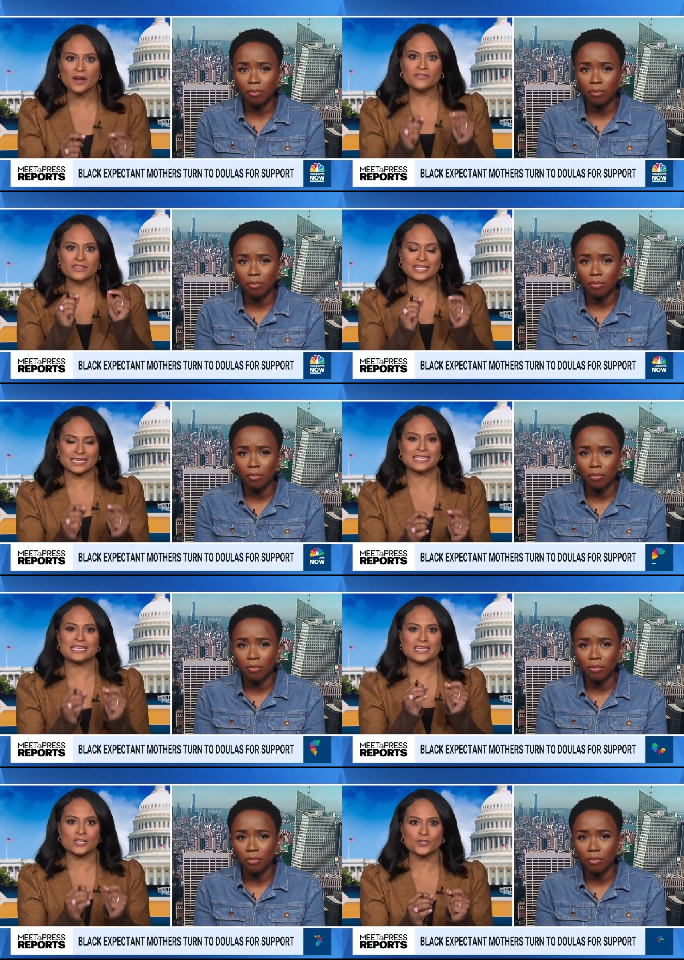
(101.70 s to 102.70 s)
Speaker 1: of the key
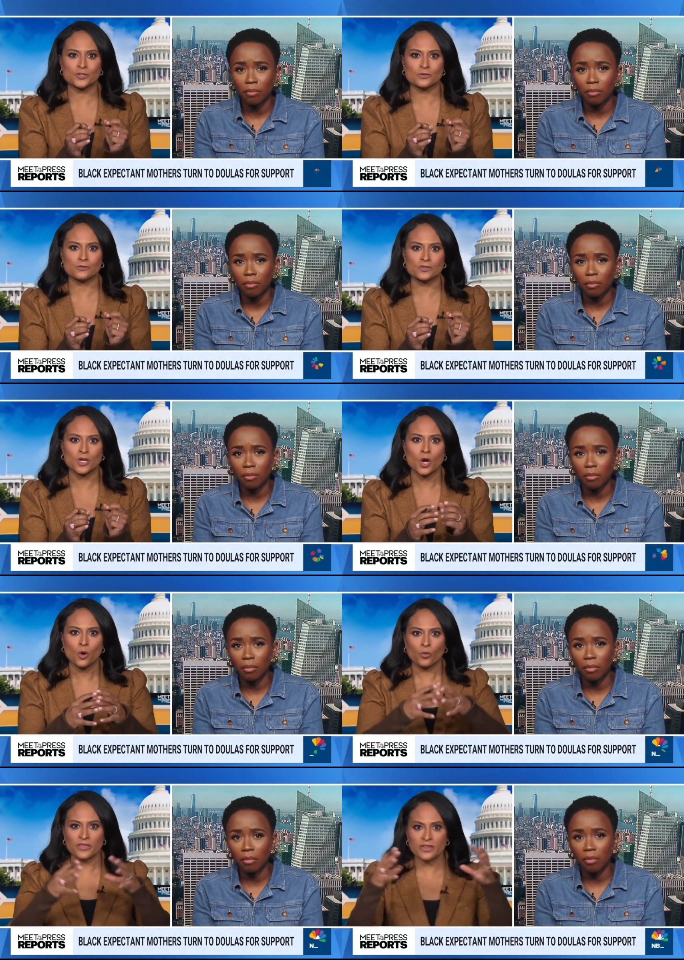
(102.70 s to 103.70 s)
issues
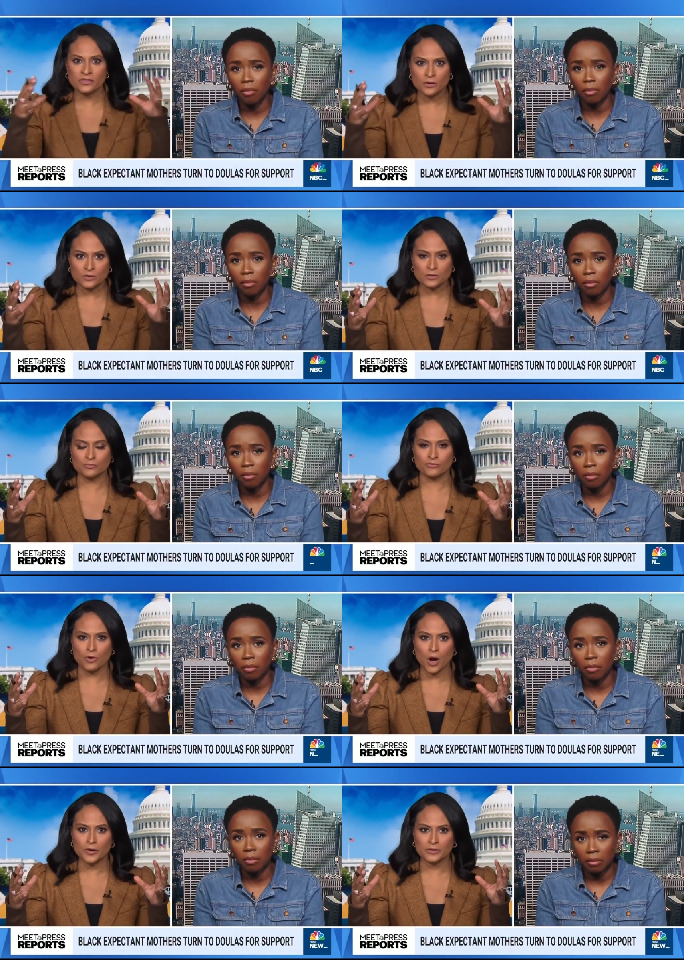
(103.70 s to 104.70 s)
within those
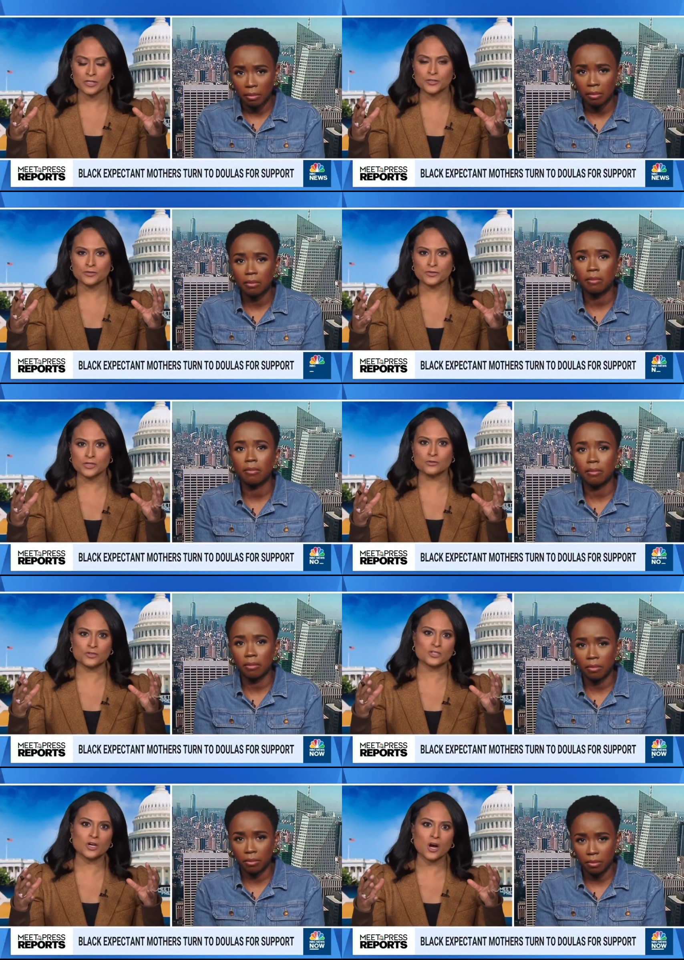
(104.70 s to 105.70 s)
broader issues that you just
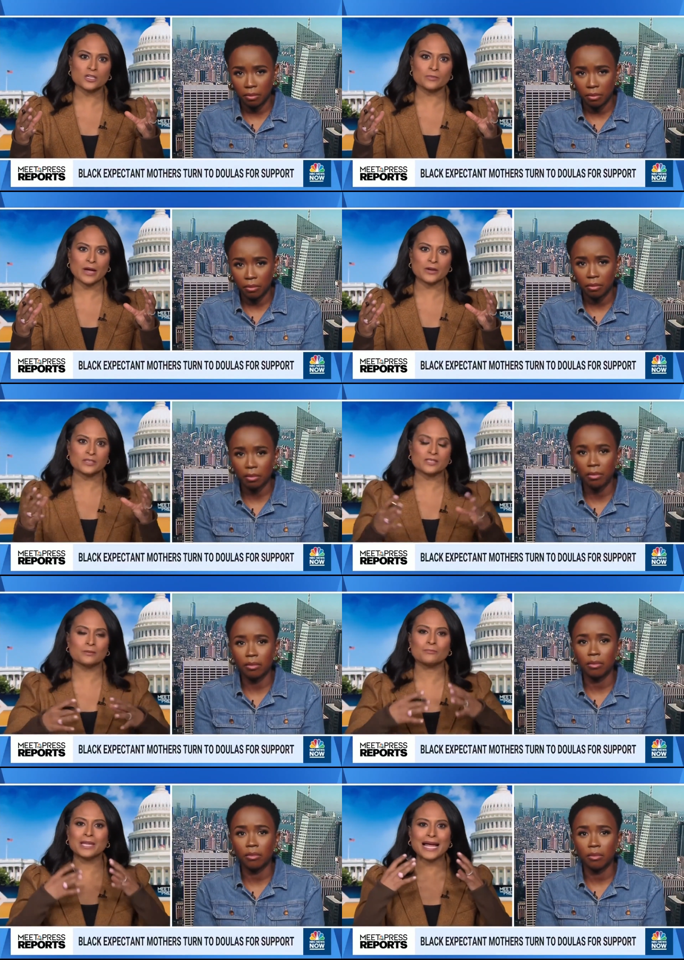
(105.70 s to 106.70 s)
talked about is that
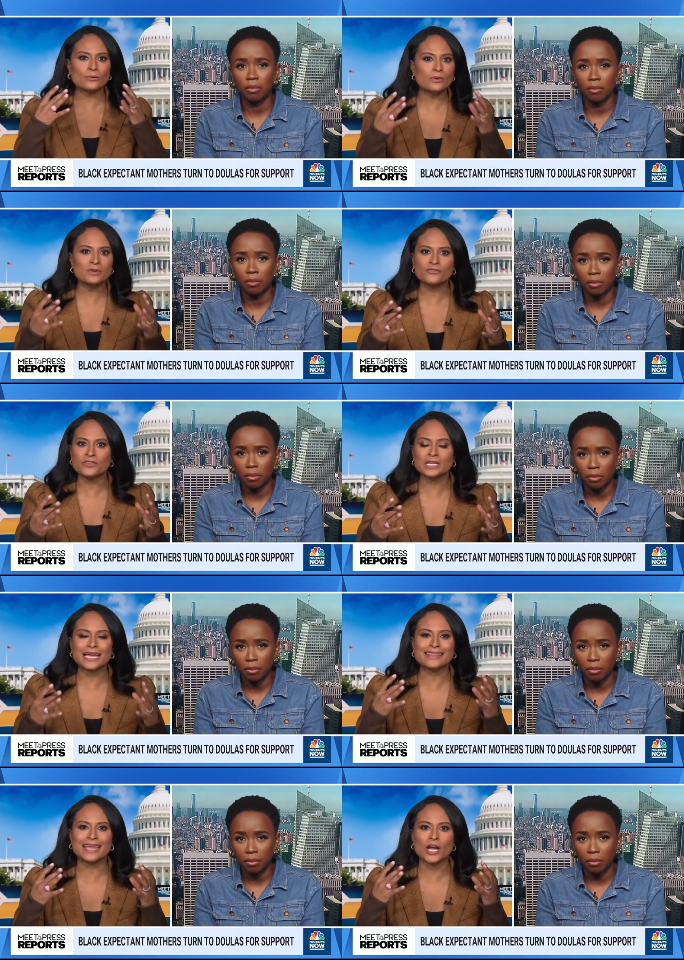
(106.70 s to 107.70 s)
Black women feel like
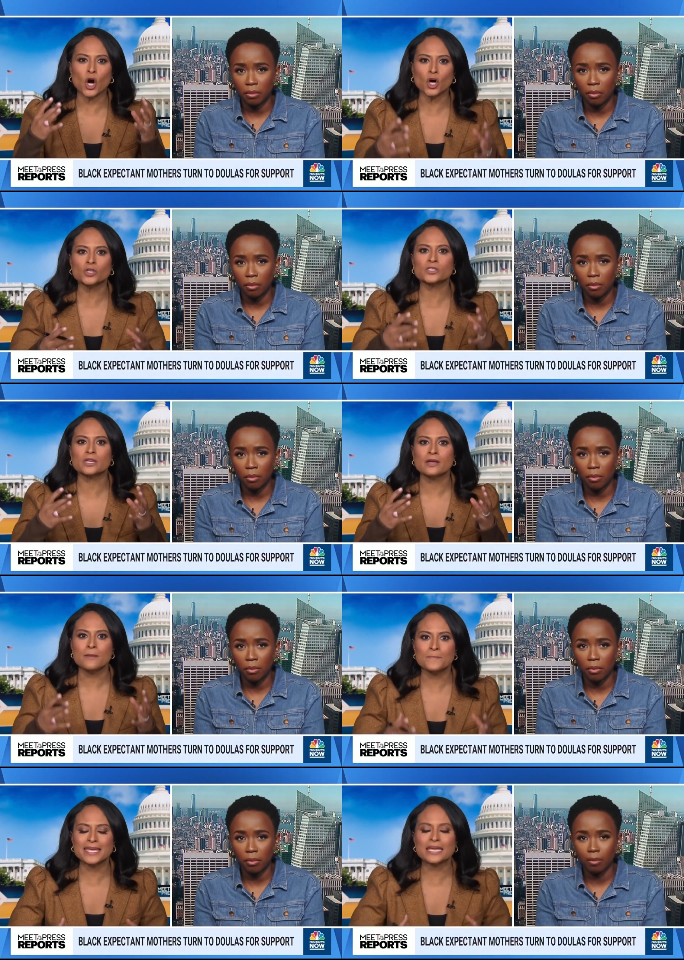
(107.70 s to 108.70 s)
they aren't
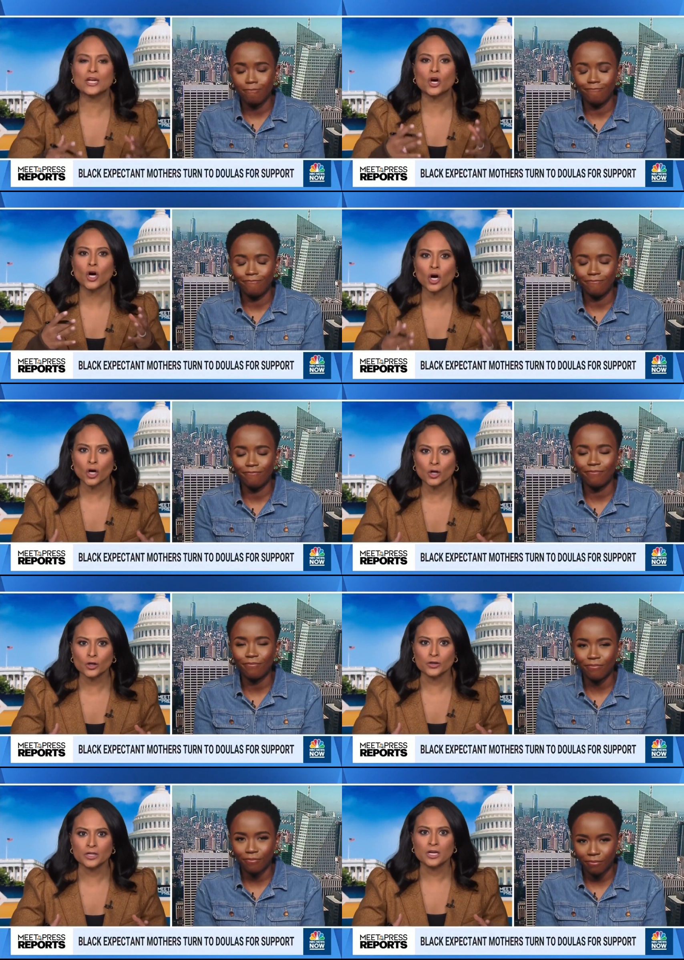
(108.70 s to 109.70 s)
being heard.
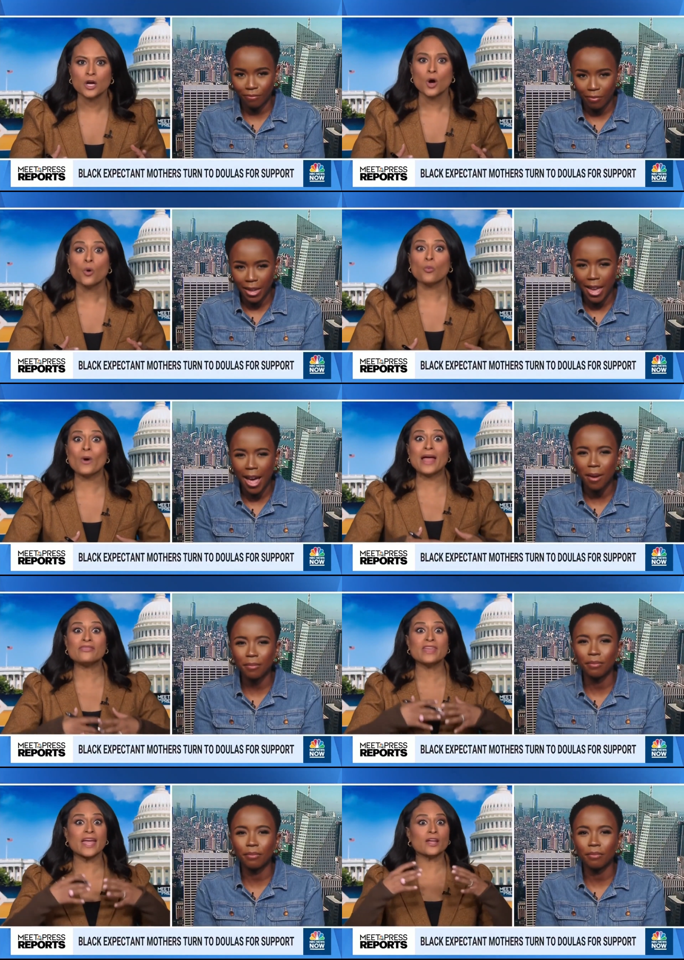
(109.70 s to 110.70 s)
Yeah. When
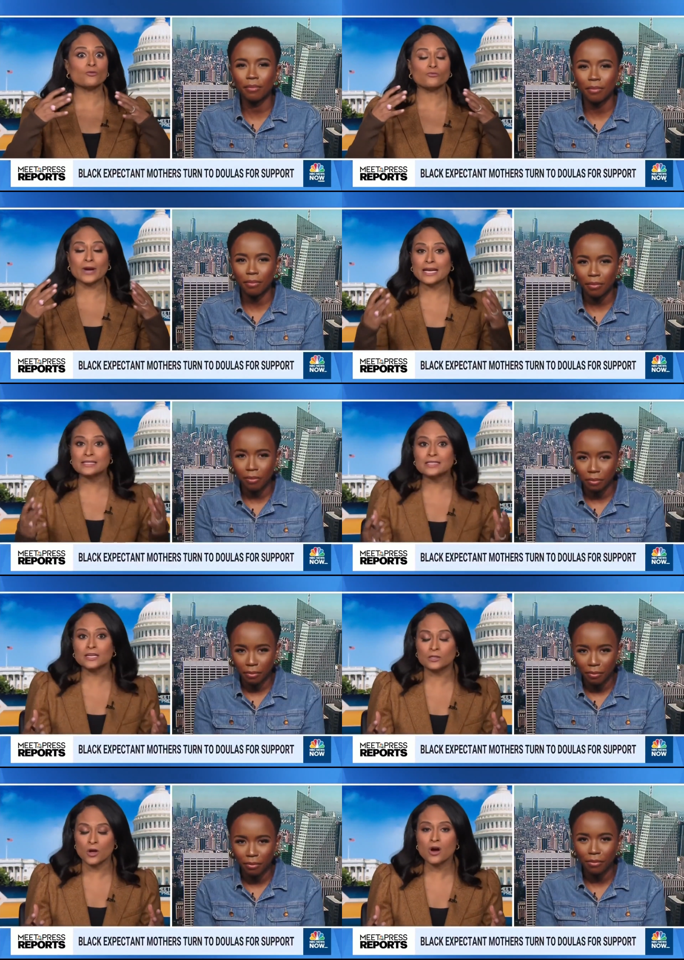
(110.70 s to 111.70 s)
they raise the
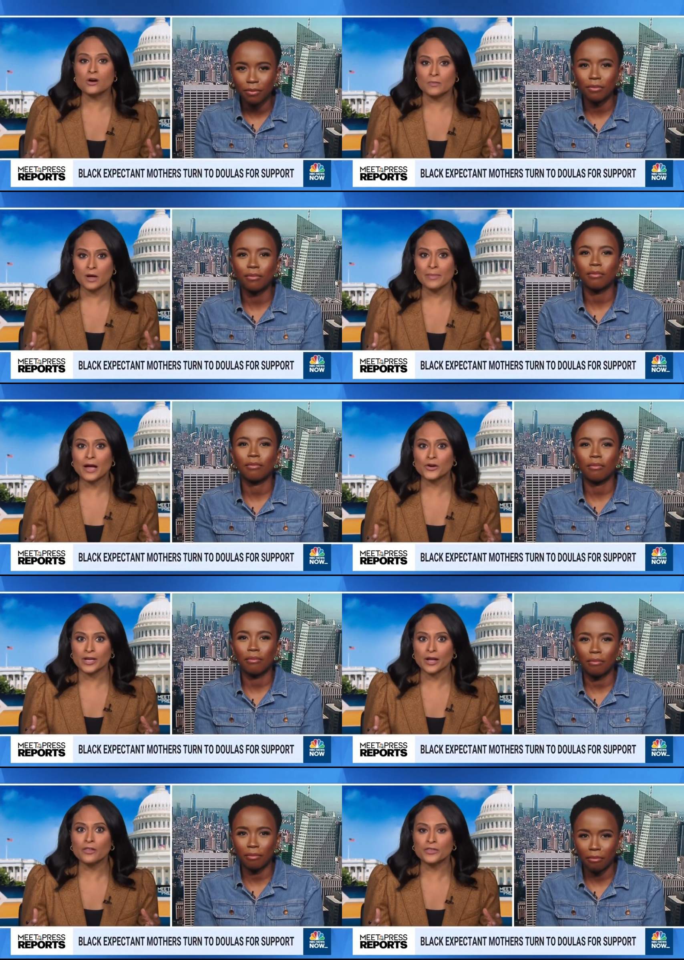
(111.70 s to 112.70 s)
alarm about a
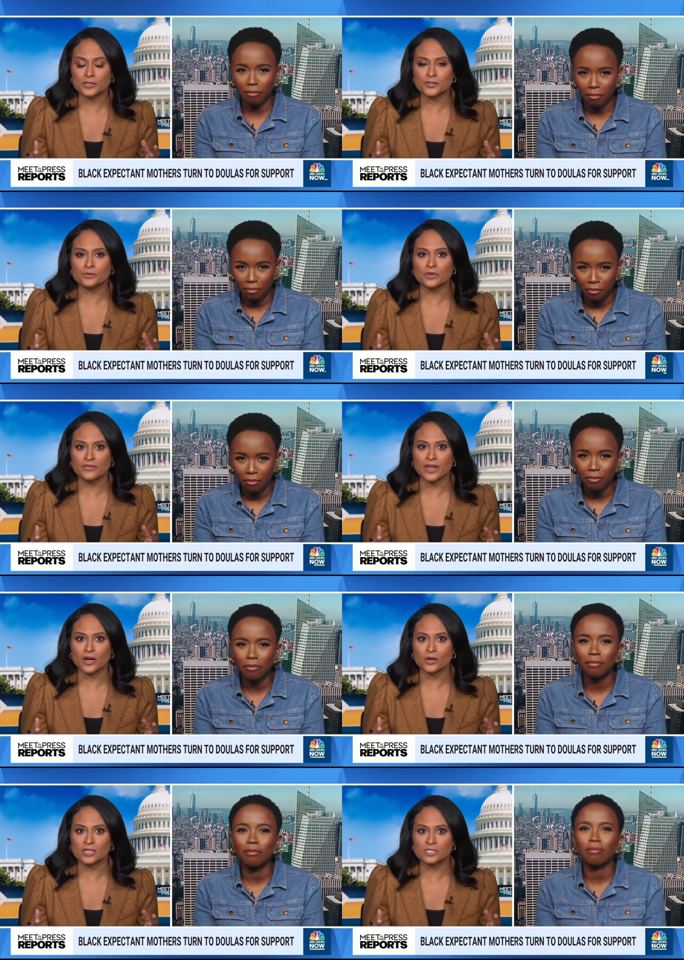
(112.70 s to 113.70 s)
health issue that they are
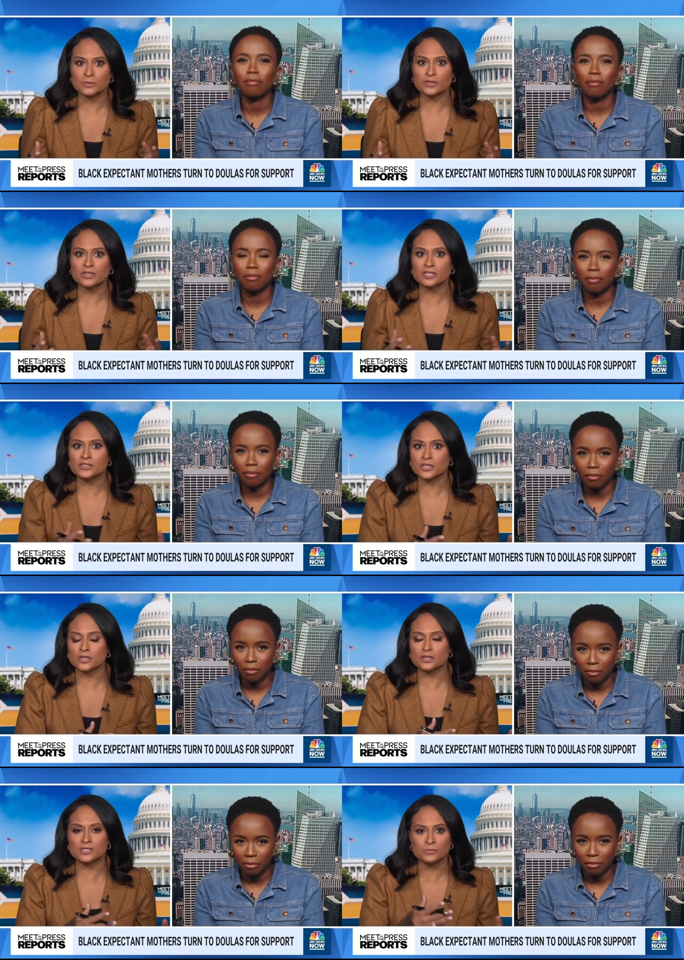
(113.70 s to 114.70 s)
experiencing, it
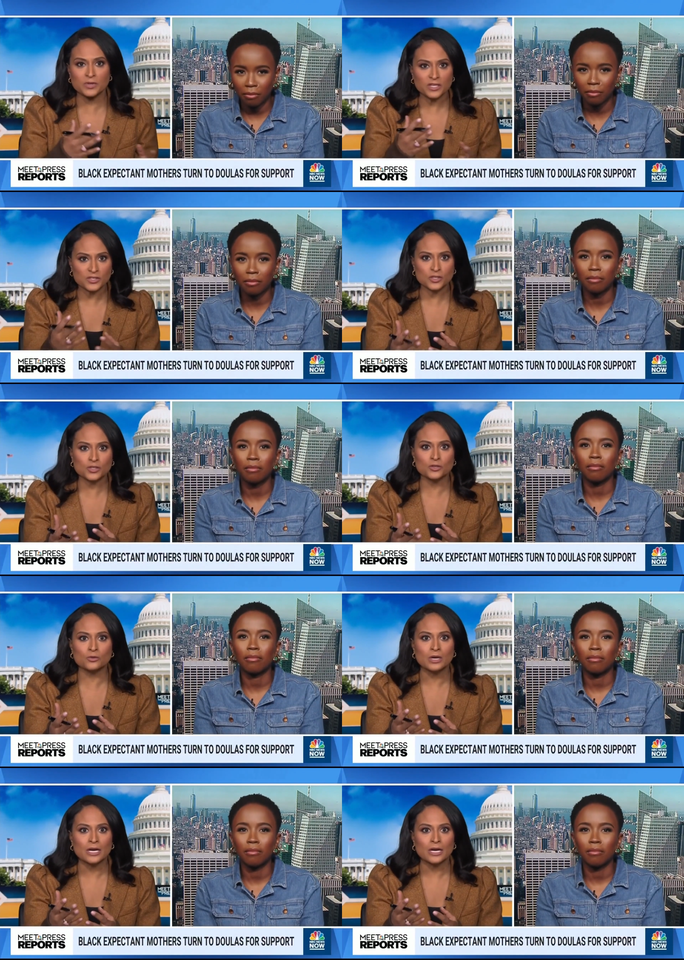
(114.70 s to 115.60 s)
speaks to